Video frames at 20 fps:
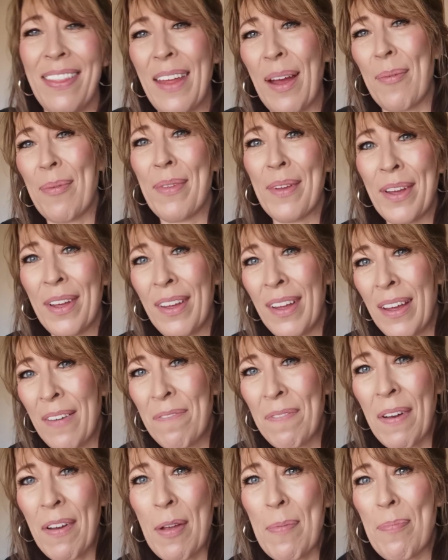That was a
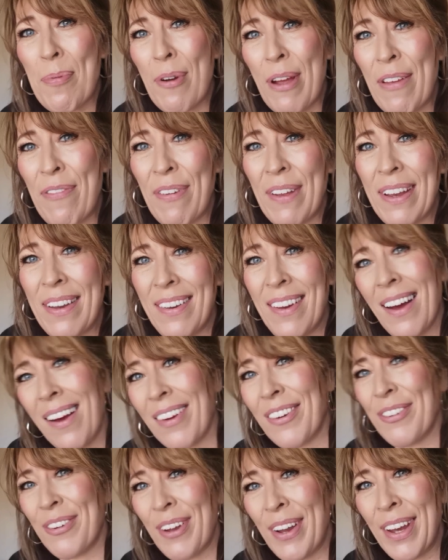very brief
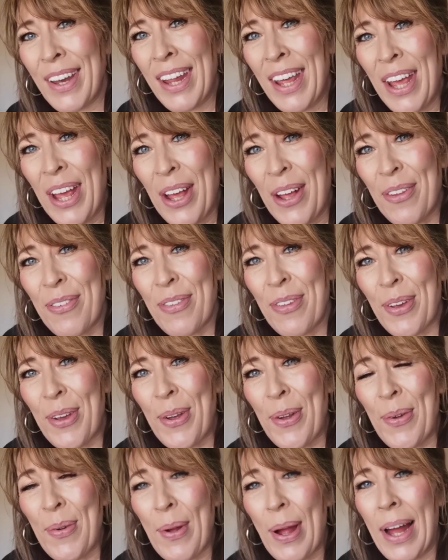introduction
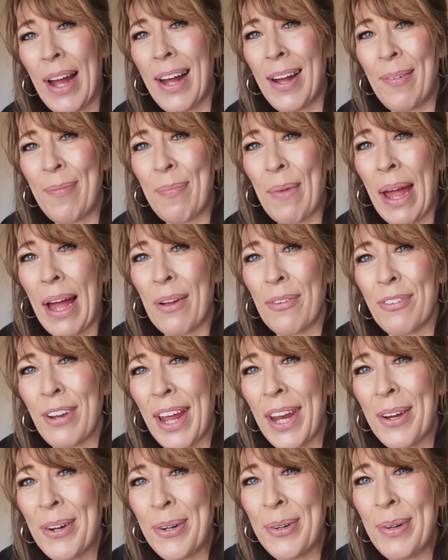to our
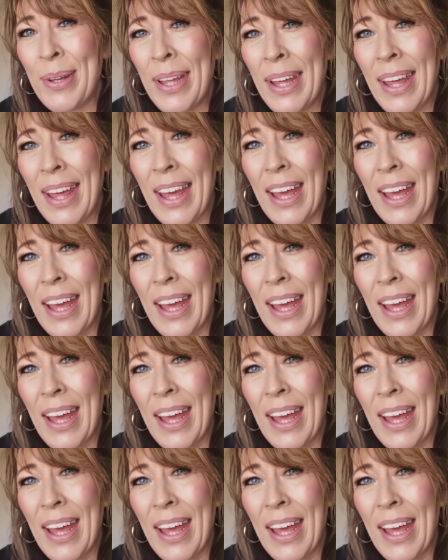channel.